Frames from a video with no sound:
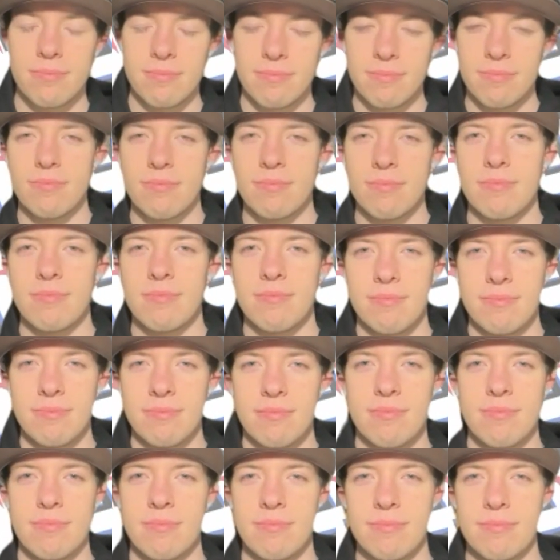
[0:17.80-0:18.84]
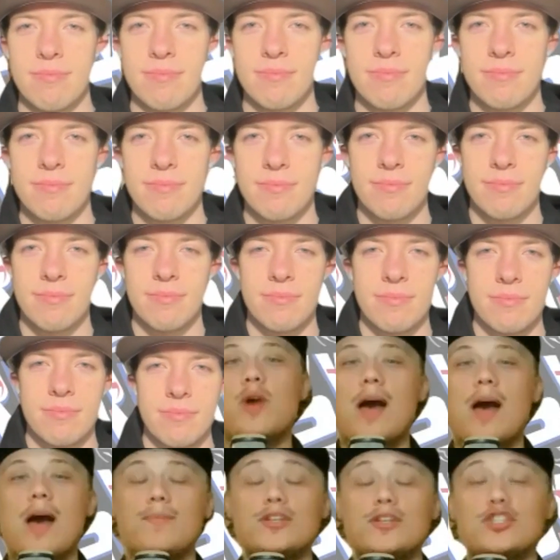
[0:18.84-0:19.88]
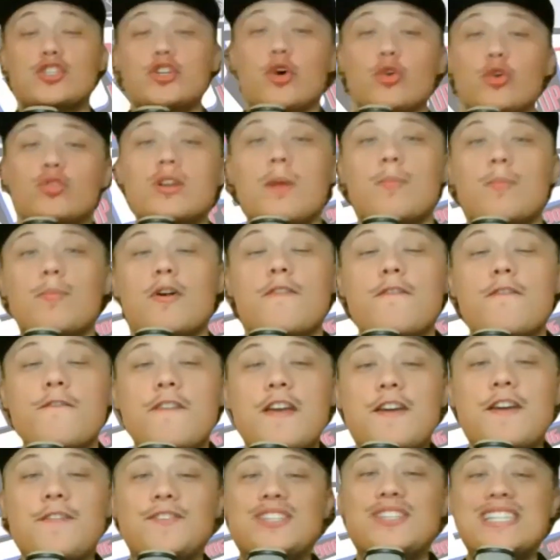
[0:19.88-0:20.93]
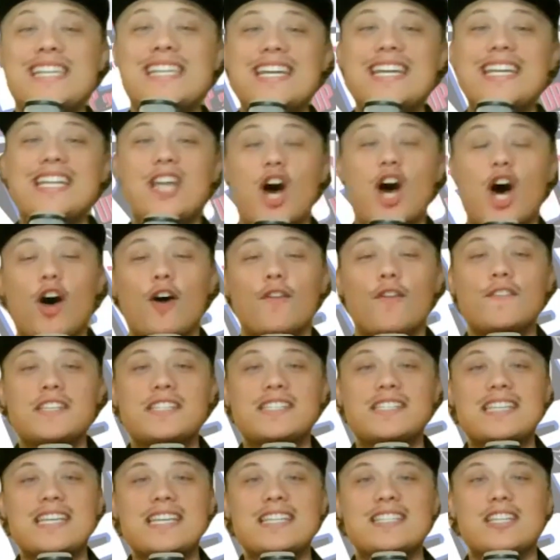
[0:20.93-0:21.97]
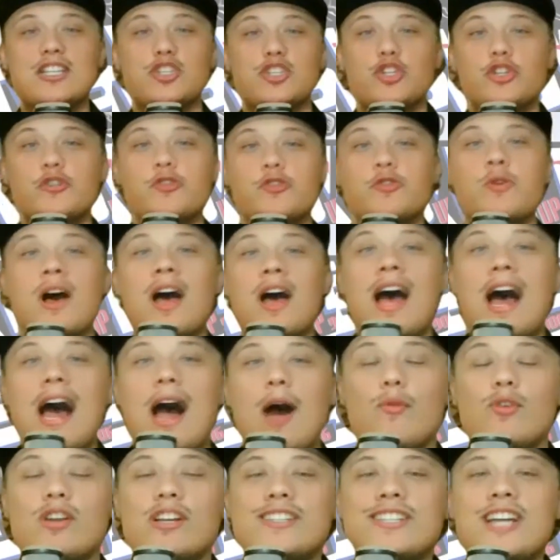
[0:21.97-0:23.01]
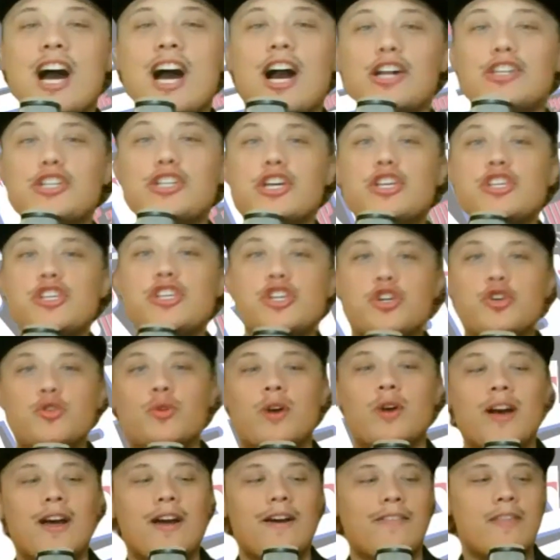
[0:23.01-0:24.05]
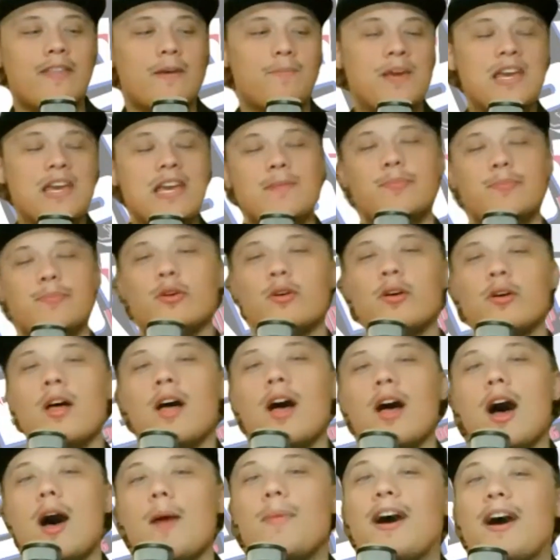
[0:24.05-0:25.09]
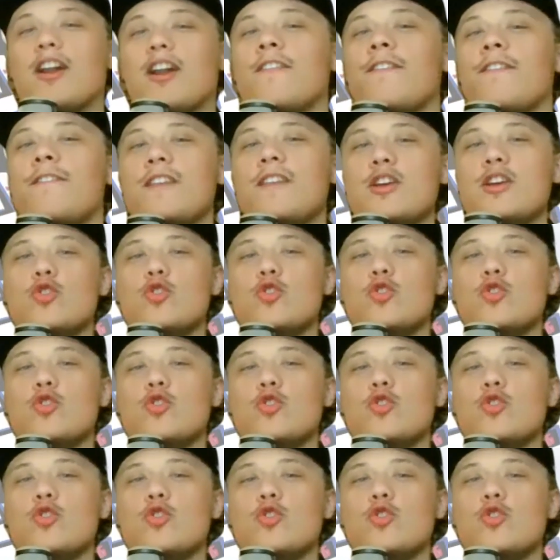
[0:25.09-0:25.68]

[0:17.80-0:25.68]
And before we get into episode number 15 of the season 2, I want to talk to you, the people, about a few